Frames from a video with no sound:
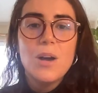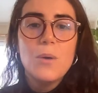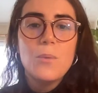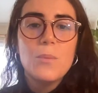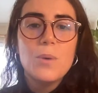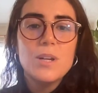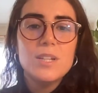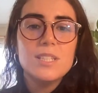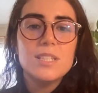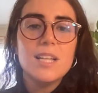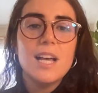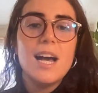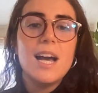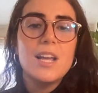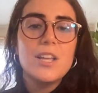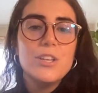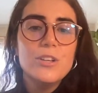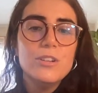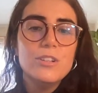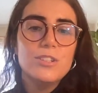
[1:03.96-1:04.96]
was a
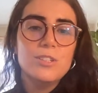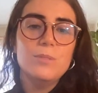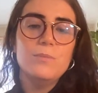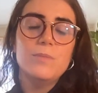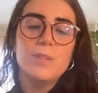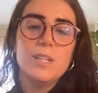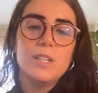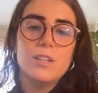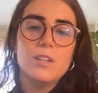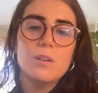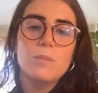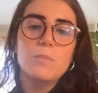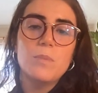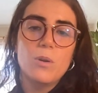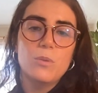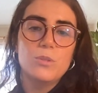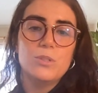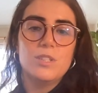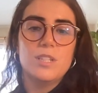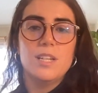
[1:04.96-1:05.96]
YouTube video
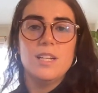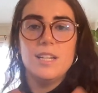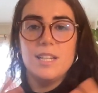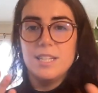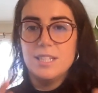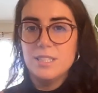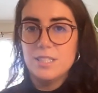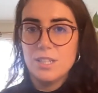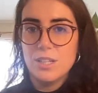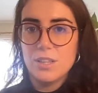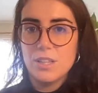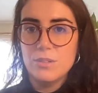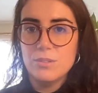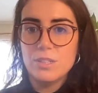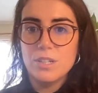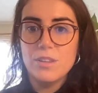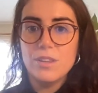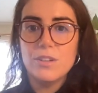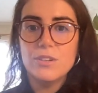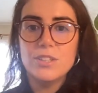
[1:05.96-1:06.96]
posted in
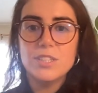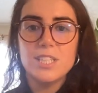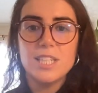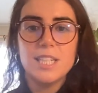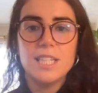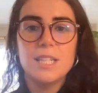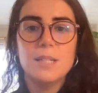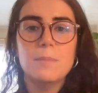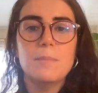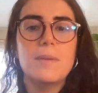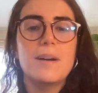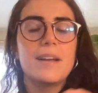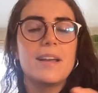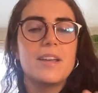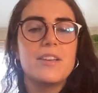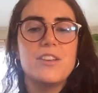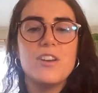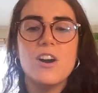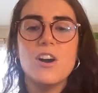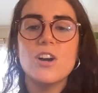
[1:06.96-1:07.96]
2013 by a
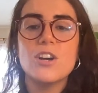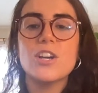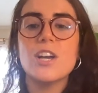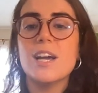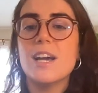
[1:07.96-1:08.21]
young